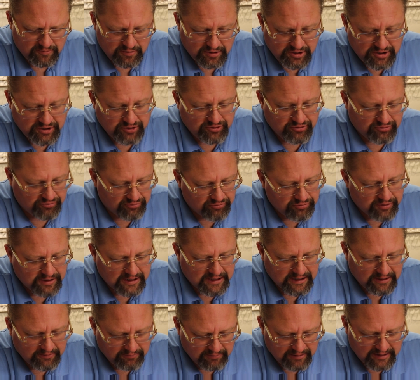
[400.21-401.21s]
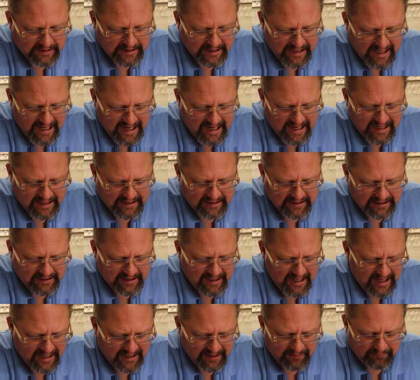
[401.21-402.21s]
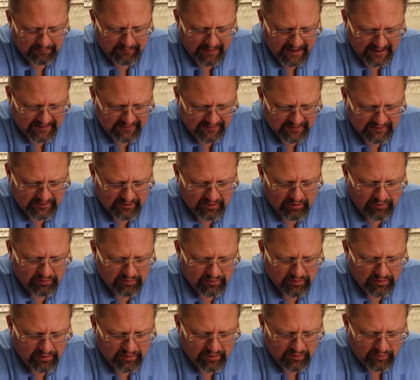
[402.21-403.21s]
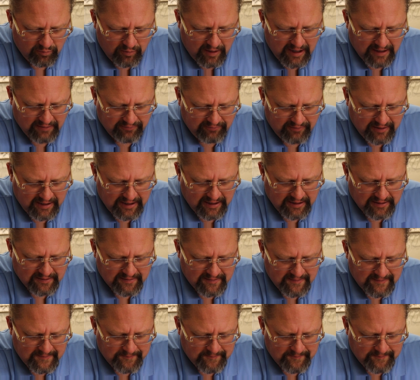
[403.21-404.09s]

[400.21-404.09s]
which is really handy, and it makes its own Wi-Fi.